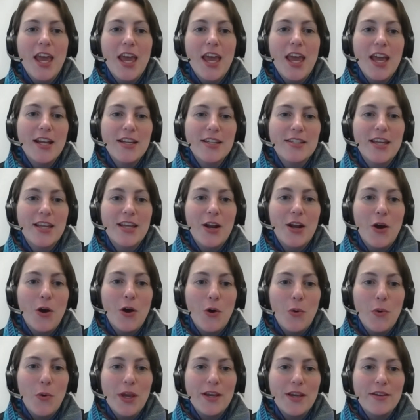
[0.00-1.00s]
it is not
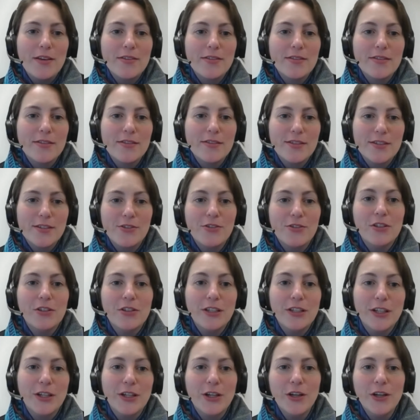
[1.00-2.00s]
always still
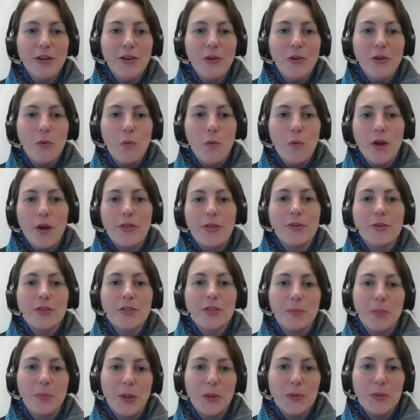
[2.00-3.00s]
clear what they're
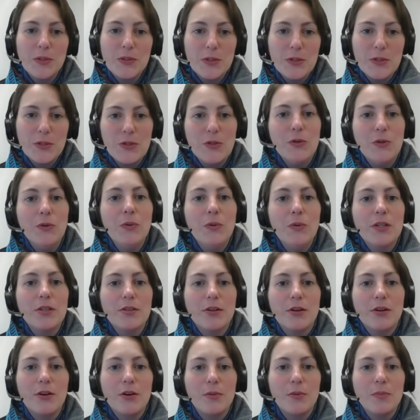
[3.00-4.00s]
supposed to do in
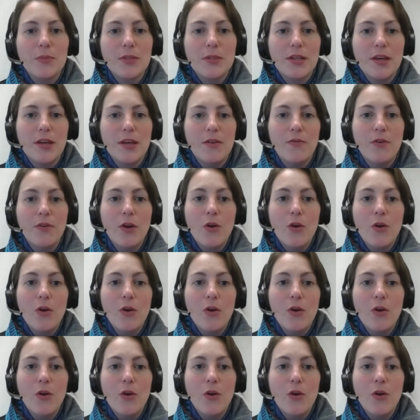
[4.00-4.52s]
terms of